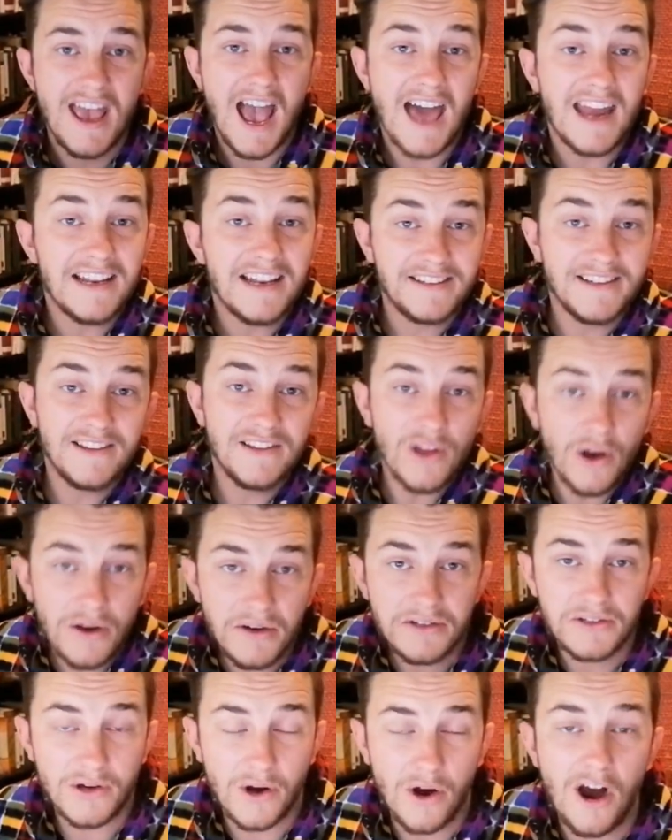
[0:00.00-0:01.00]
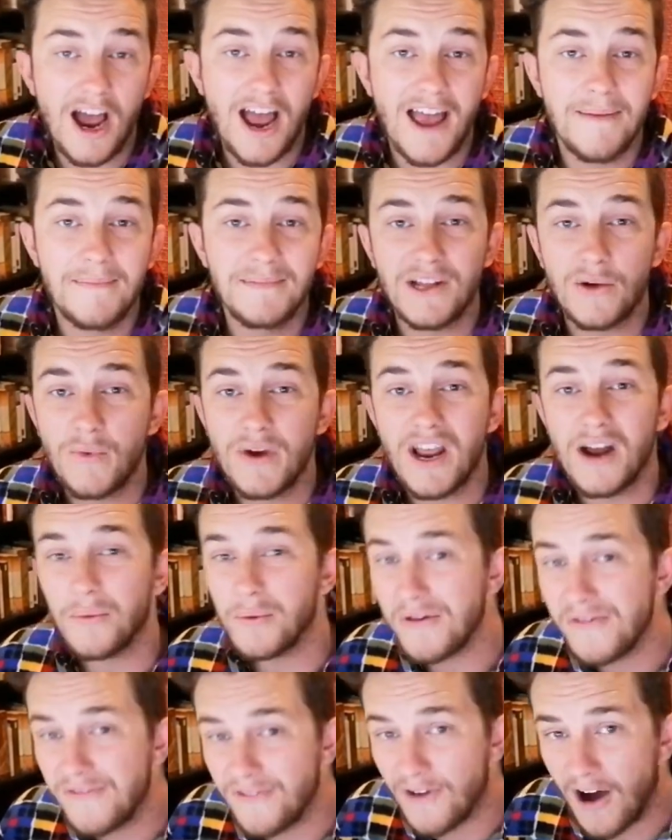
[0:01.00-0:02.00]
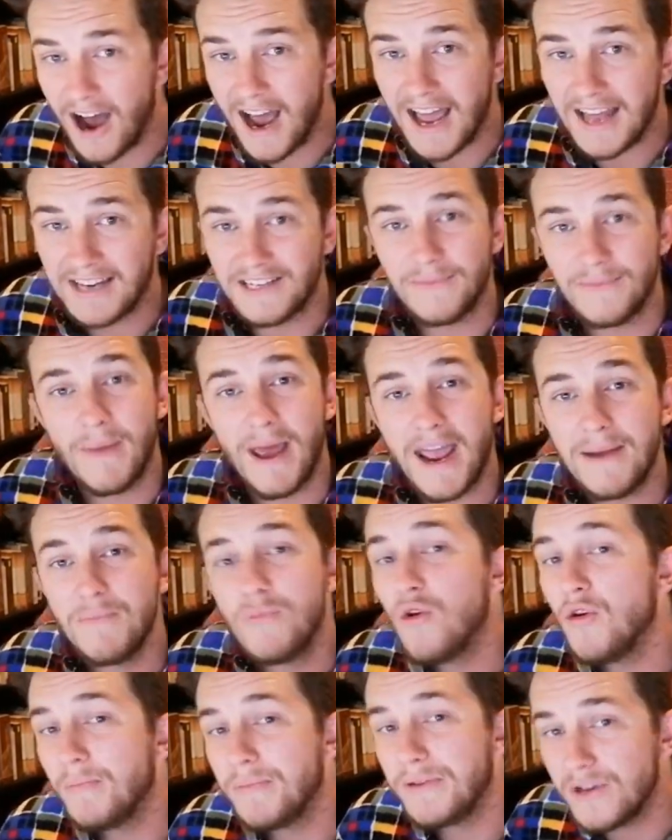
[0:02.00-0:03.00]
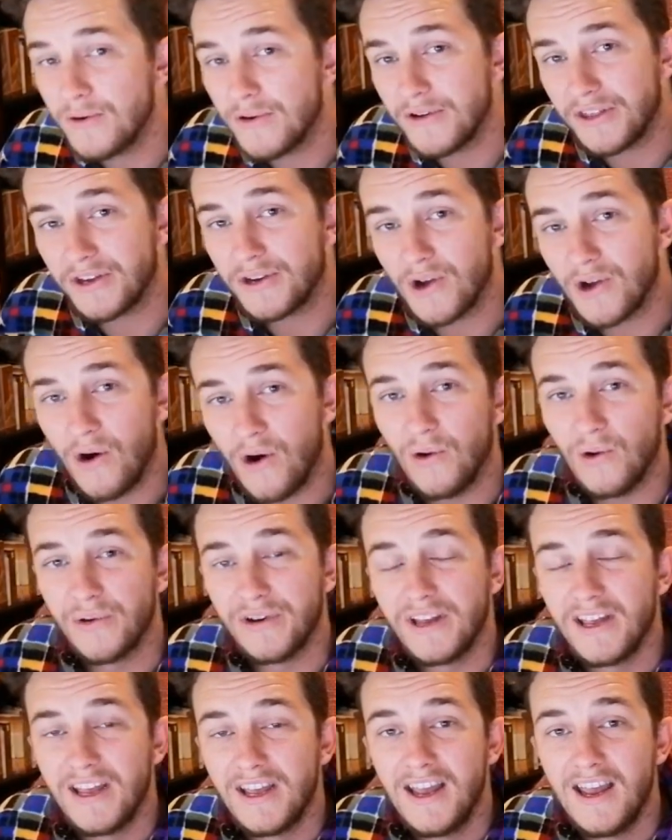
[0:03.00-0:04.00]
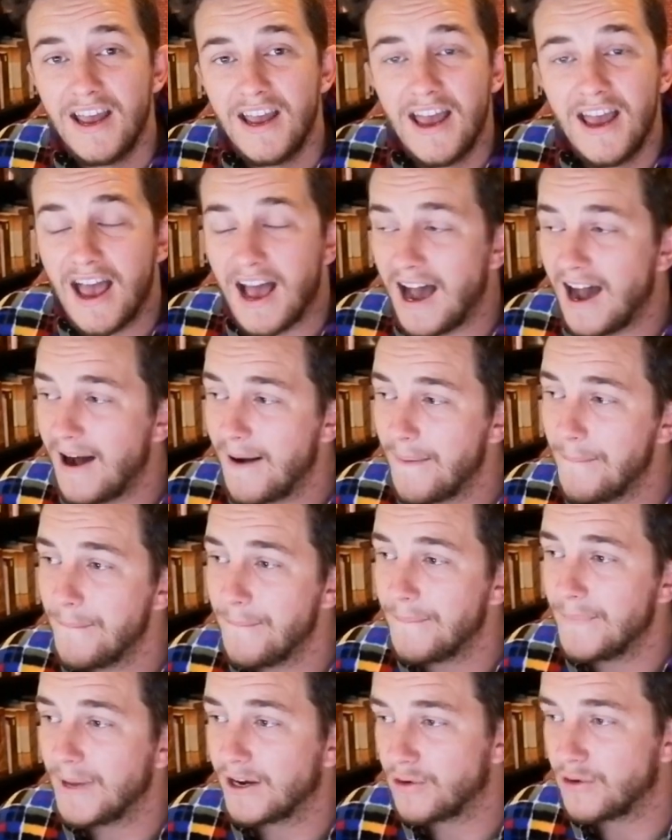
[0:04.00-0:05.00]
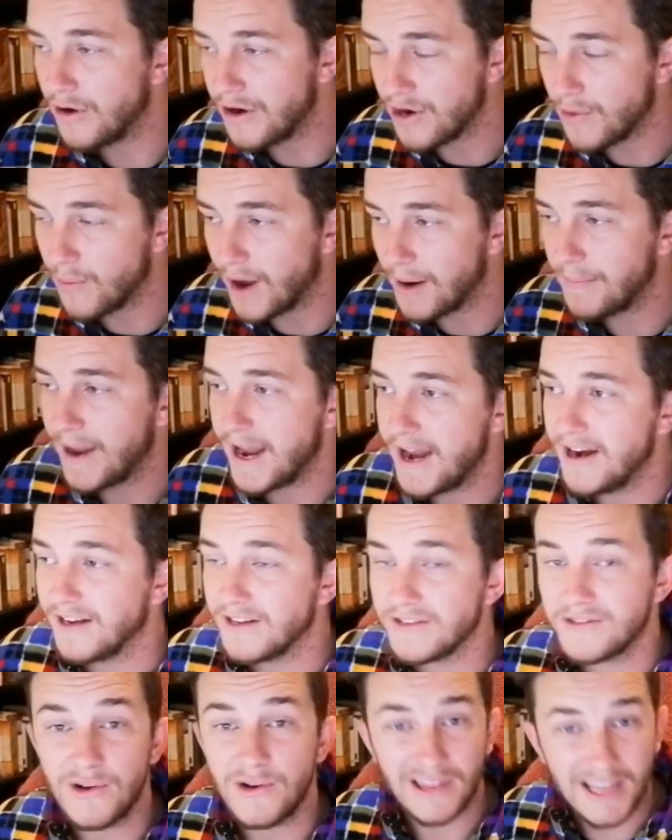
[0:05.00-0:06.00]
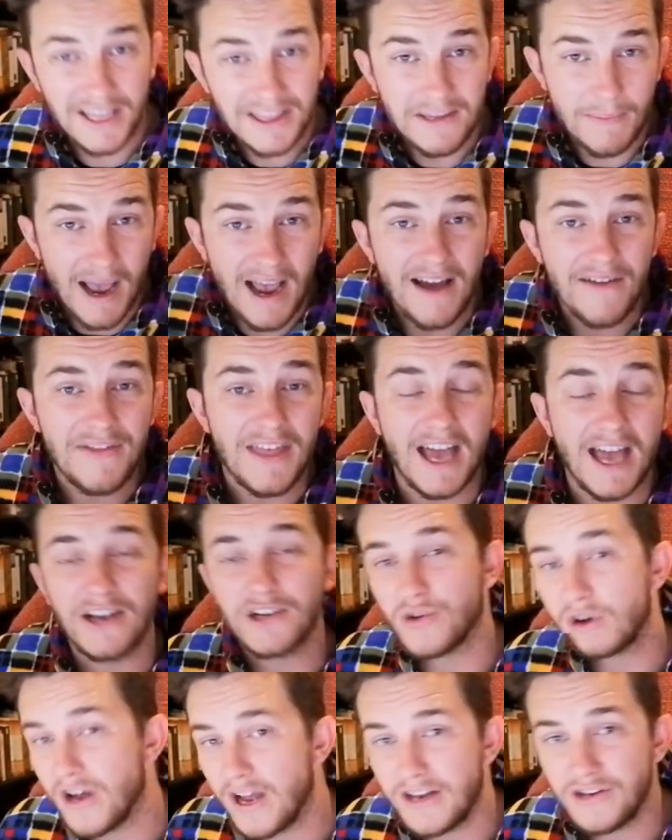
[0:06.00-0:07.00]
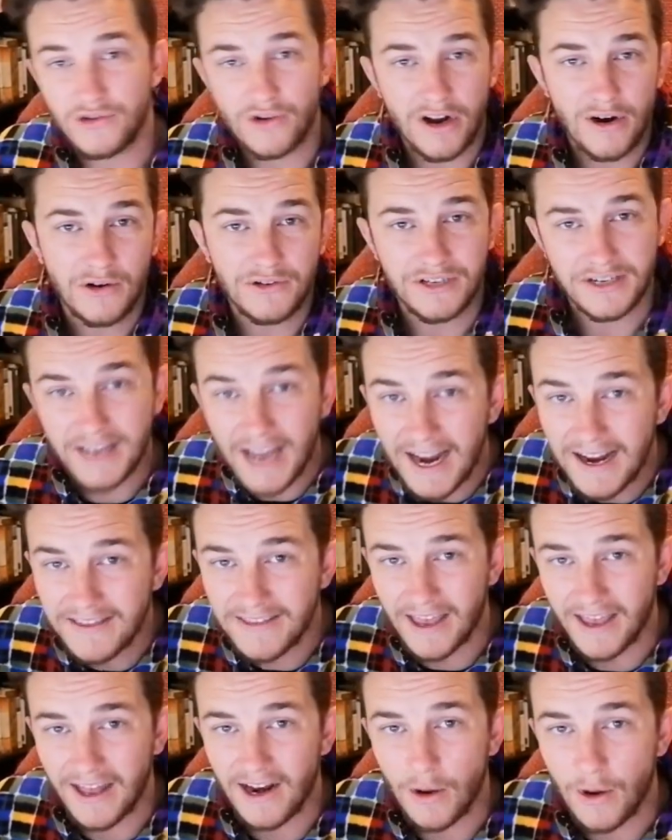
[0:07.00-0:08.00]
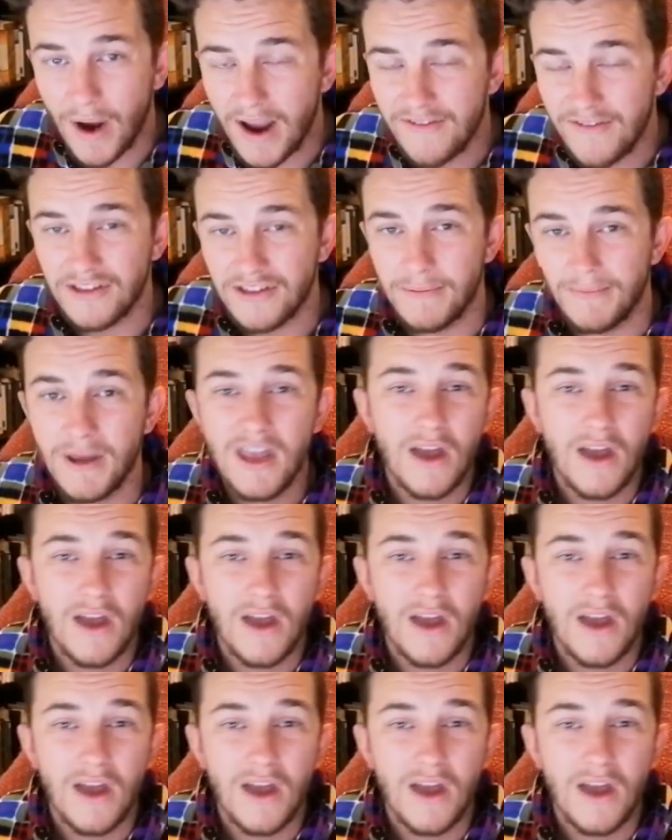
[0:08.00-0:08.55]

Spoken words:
And it's in those times that we are refined and made more pure than gold, according to 1 Peter. So let them have that. Try not to take that away from them.